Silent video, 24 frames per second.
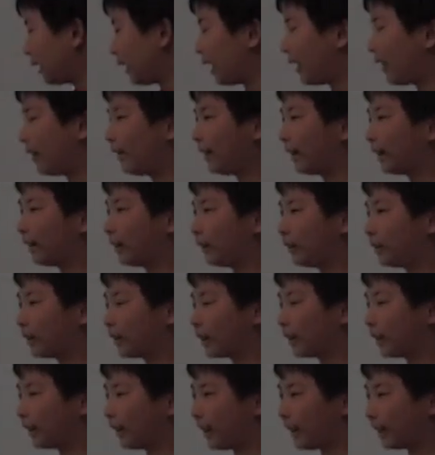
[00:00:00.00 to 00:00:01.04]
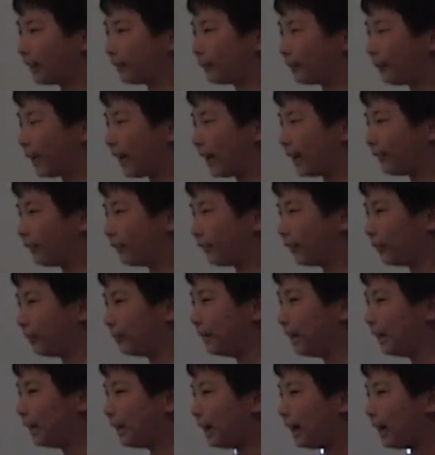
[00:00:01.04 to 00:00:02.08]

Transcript: How I organize my room.